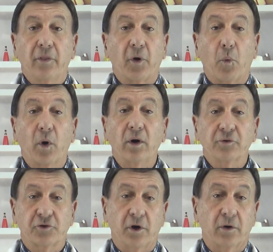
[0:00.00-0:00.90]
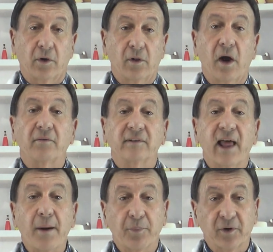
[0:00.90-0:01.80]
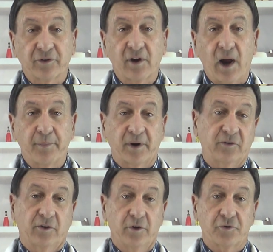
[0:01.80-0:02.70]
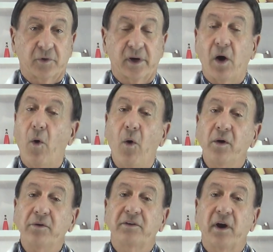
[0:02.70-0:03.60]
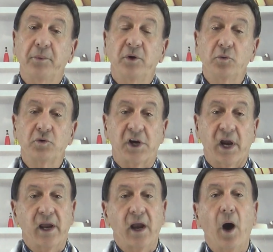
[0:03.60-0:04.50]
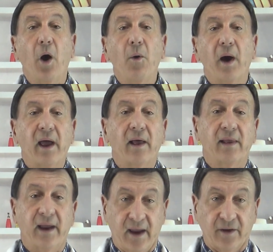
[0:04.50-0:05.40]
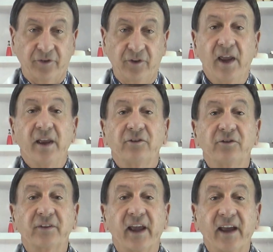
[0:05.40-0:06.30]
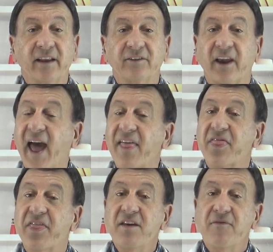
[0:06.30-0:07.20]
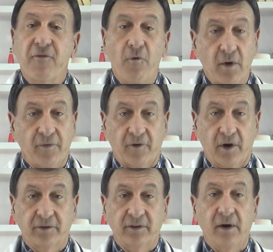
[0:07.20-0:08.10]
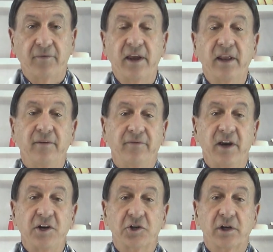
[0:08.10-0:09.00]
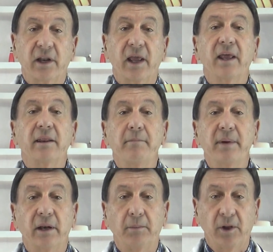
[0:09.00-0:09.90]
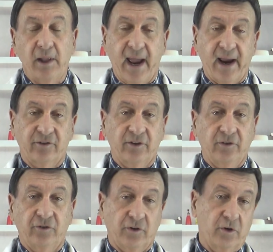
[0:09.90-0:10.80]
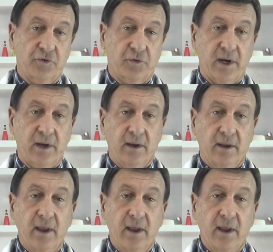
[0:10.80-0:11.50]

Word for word: The World Journal of Laparoscopic Surgery, or W J O L S, stands at the forefront of innovation in minimal access surgery.